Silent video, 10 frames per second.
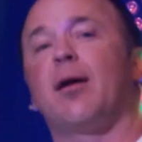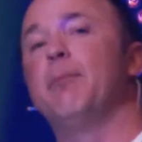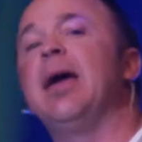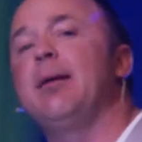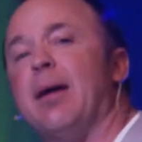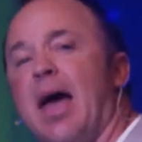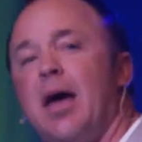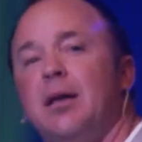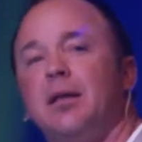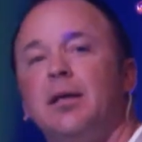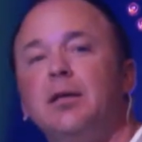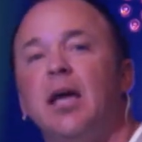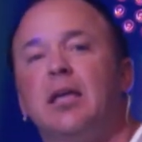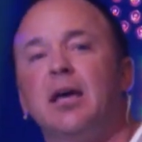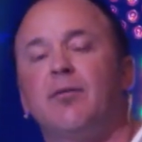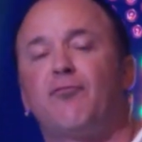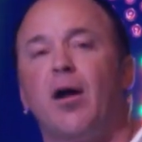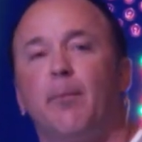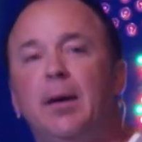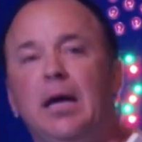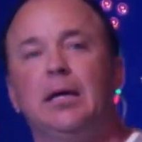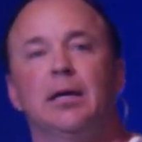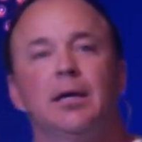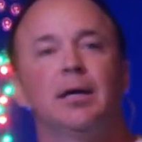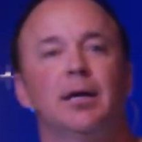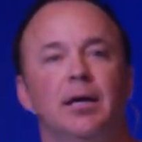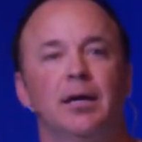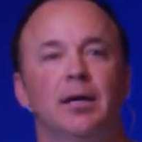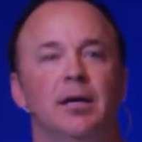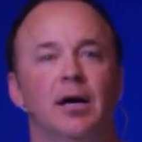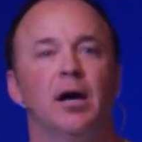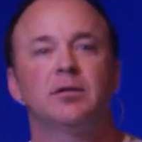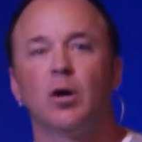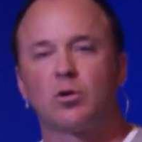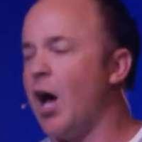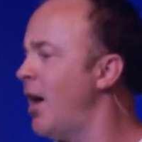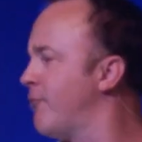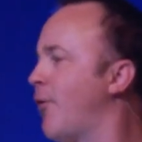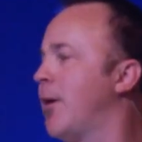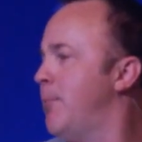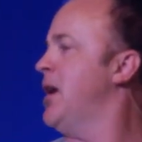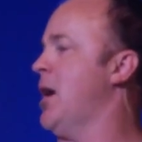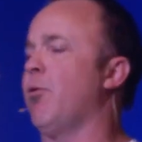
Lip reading: of me, man. You ain't getting in front of me. Don't cut in front of me.